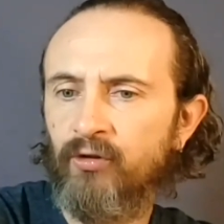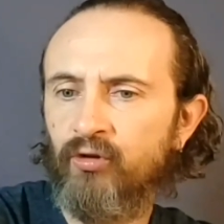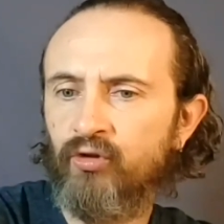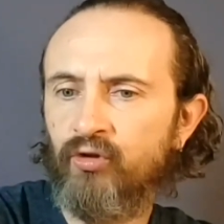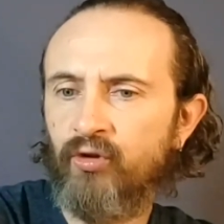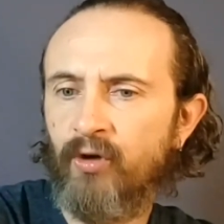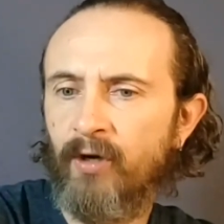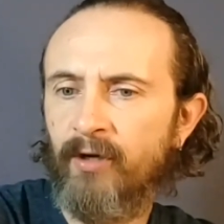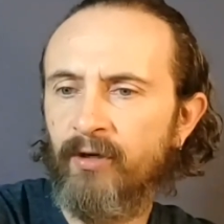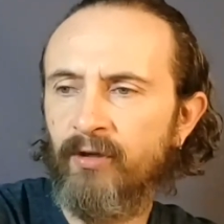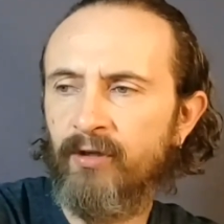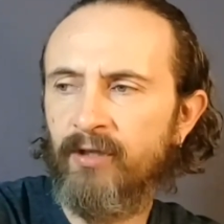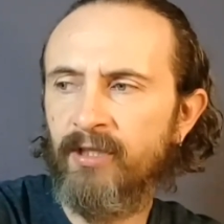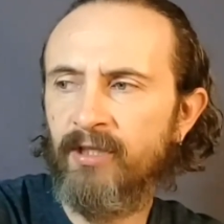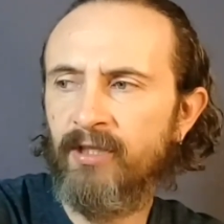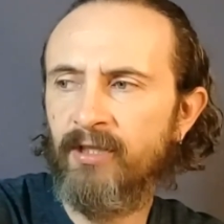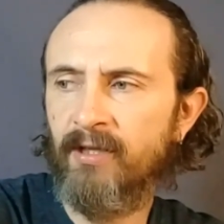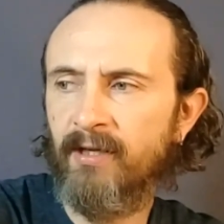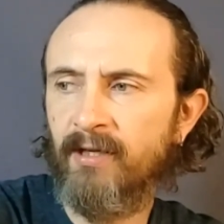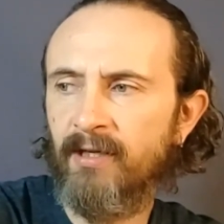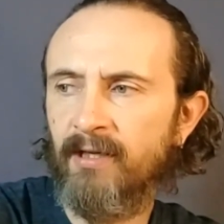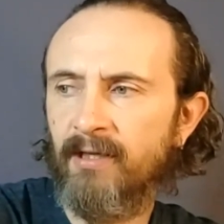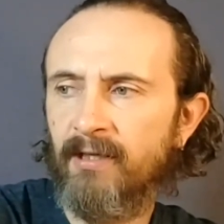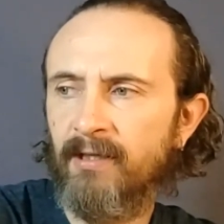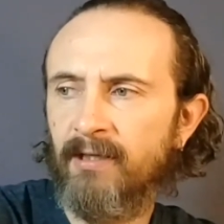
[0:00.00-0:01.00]
Try to get
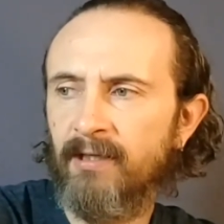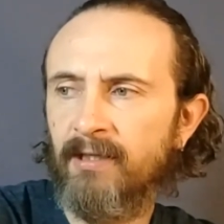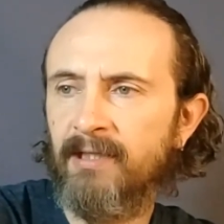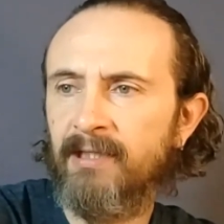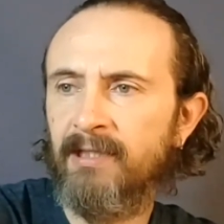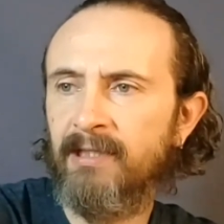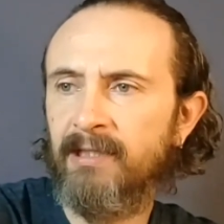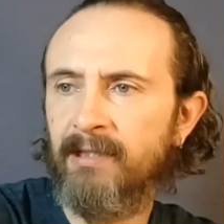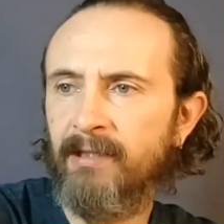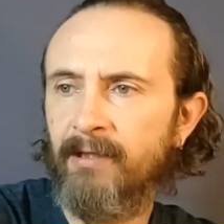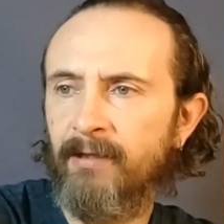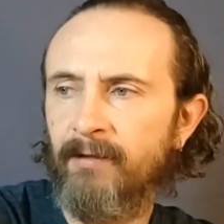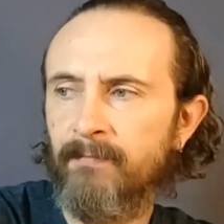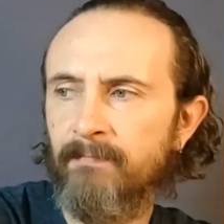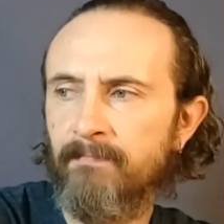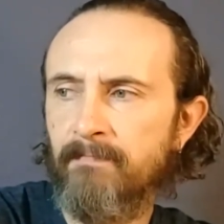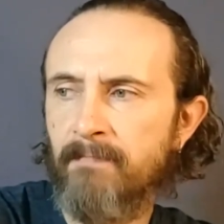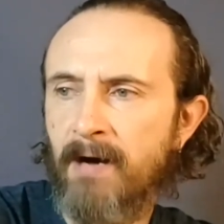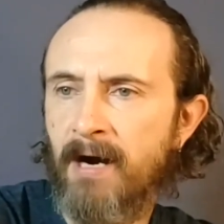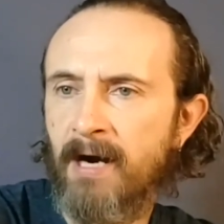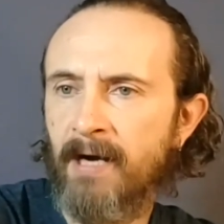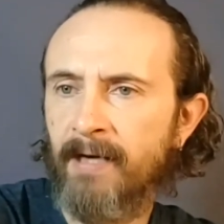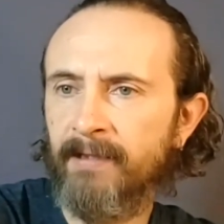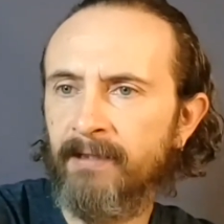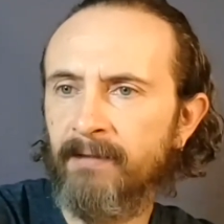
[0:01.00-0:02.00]
a clear
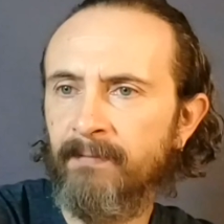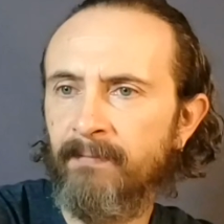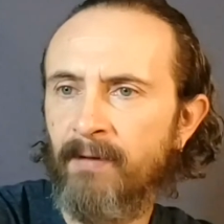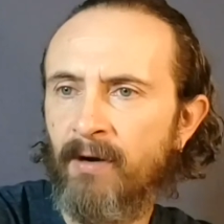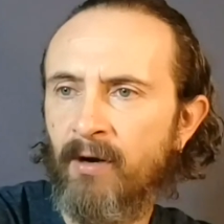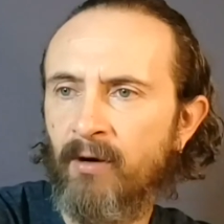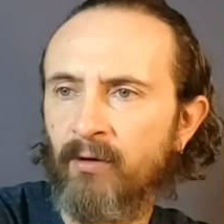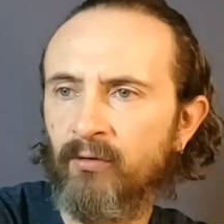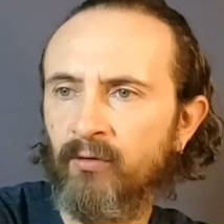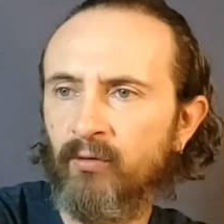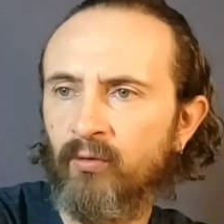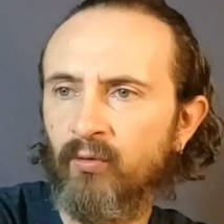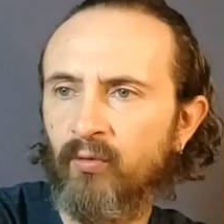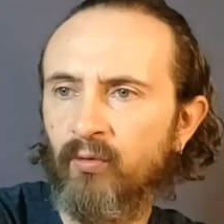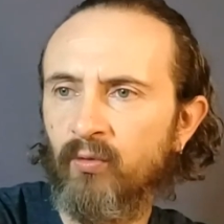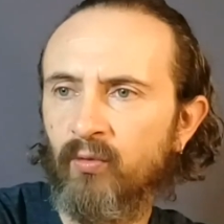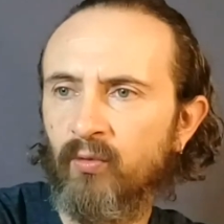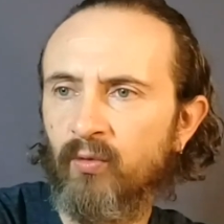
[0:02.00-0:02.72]
mind about